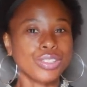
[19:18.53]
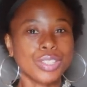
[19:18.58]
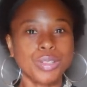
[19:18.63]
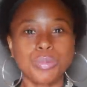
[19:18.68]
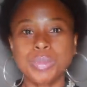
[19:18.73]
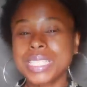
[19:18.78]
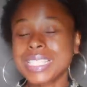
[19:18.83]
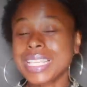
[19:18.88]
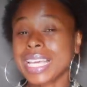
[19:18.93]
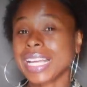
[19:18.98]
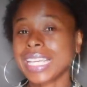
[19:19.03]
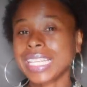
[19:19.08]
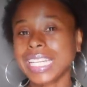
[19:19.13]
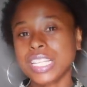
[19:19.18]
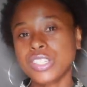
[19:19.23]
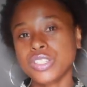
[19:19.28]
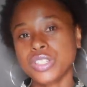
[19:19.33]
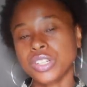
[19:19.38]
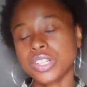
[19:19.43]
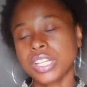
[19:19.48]
And
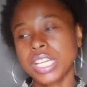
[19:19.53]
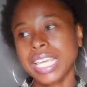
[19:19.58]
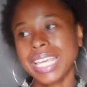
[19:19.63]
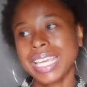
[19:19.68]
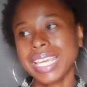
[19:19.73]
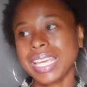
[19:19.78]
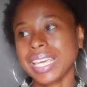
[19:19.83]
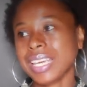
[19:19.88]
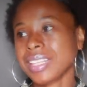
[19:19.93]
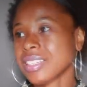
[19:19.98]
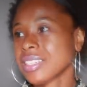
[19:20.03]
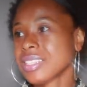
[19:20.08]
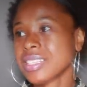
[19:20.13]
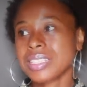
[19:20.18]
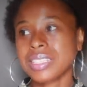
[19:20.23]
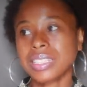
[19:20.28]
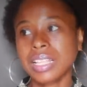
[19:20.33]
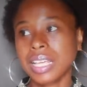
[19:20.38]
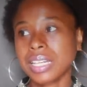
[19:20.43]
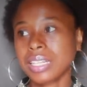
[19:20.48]
this is
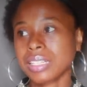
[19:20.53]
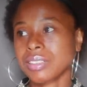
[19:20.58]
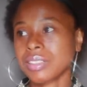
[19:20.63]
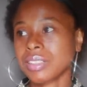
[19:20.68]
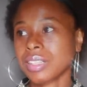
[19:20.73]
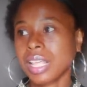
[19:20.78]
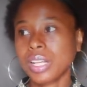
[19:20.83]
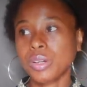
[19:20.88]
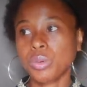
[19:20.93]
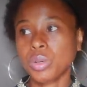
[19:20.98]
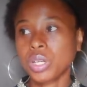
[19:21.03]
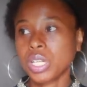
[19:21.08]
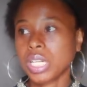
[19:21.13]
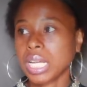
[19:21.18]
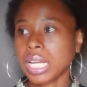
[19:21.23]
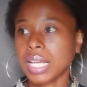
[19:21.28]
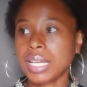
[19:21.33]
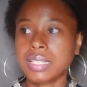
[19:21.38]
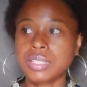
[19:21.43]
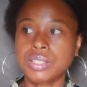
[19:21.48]
a lot of work,
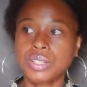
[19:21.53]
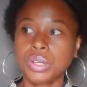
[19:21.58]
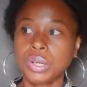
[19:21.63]
guys.